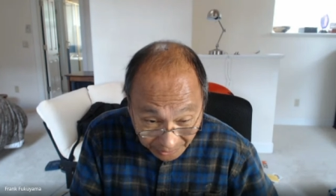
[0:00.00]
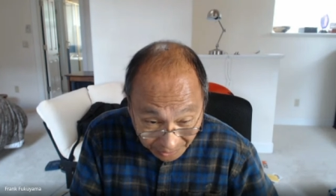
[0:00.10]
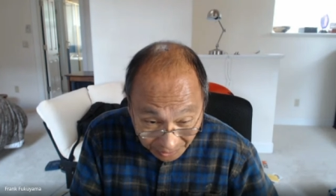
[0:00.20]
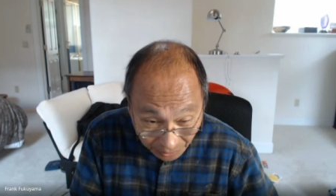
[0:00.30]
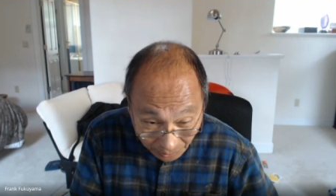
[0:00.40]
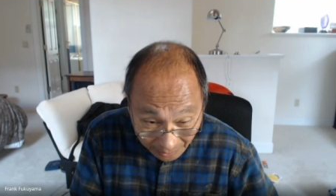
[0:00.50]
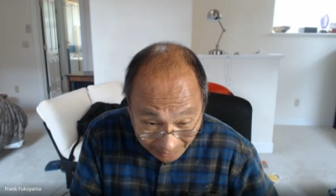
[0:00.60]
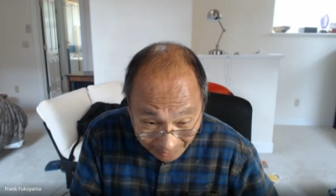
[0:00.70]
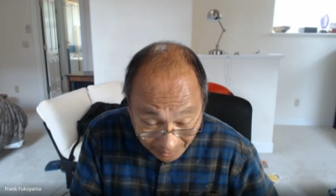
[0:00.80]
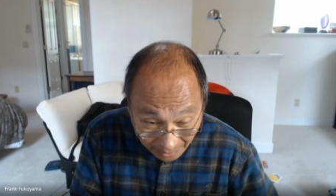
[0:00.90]
And so
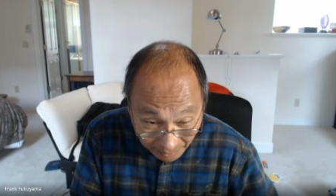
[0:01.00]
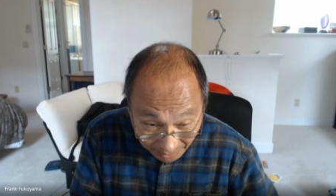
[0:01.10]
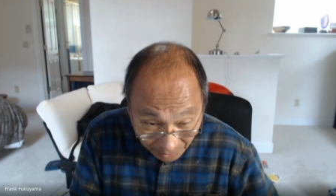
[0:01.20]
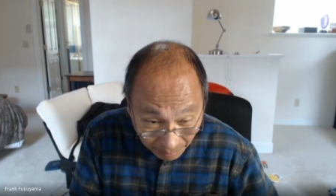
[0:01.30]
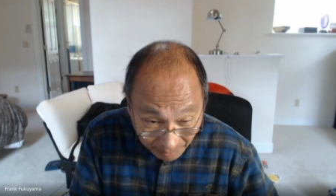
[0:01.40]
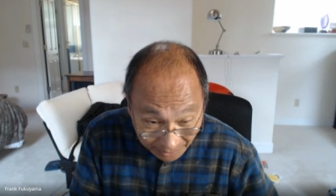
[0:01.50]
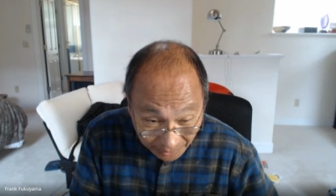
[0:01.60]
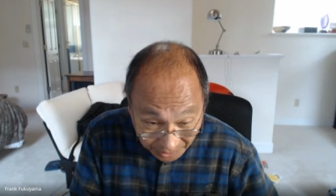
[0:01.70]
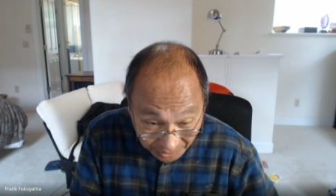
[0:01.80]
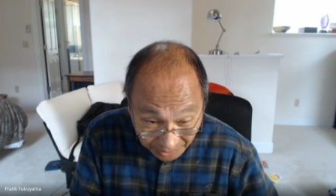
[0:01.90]
among
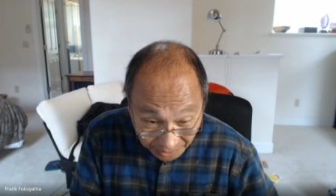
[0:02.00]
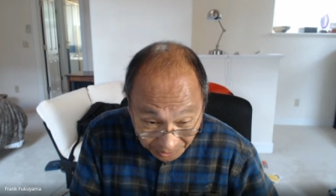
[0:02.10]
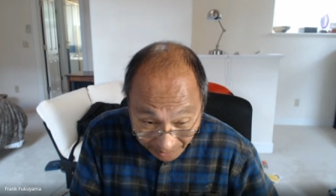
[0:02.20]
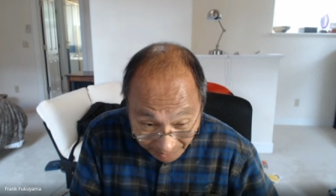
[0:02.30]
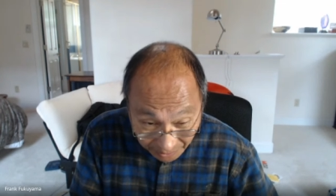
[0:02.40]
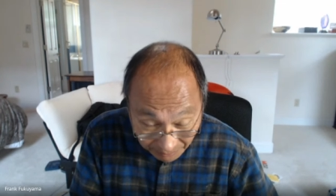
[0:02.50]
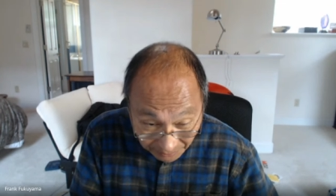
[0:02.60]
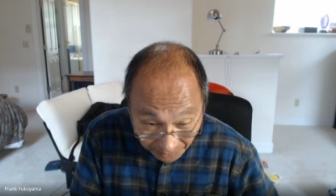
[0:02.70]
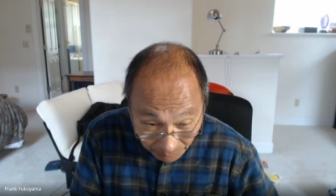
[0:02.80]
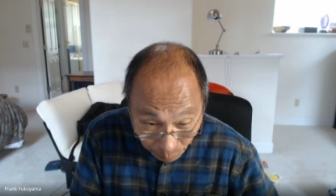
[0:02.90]
democracies, you have some
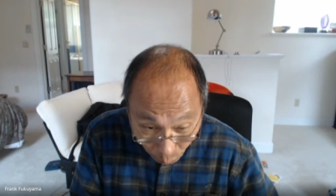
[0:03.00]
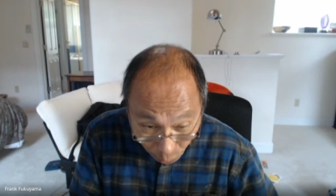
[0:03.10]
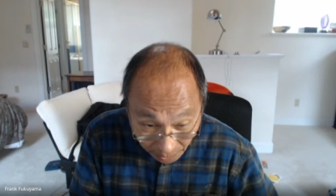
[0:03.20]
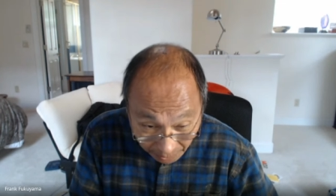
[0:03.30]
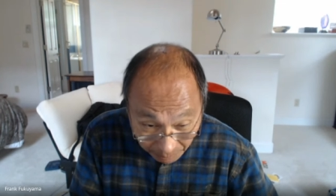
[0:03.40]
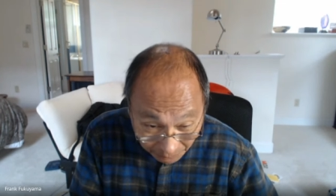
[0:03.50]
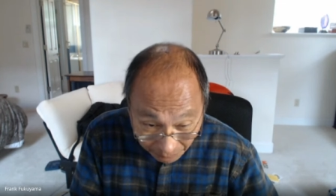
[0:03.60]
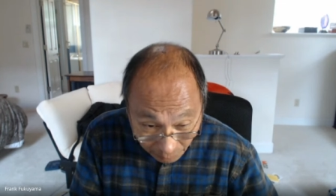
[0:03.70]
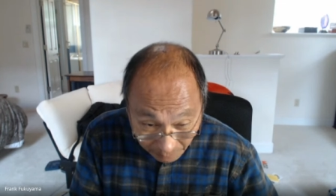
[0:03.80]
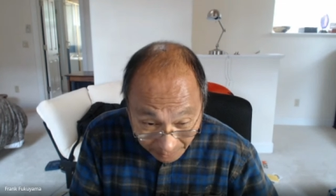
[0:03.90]
very poorly
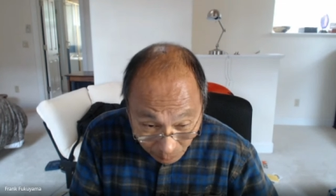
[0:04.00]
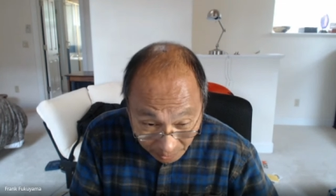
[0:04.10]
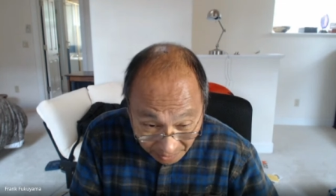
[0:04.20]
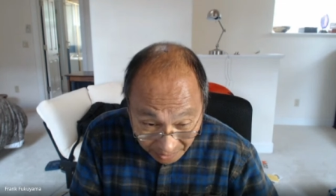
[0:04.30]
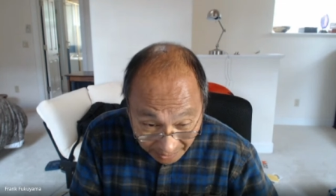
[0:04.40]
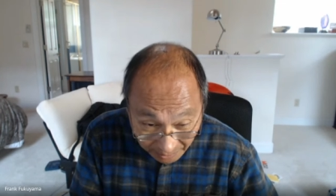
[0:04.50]
performing ones like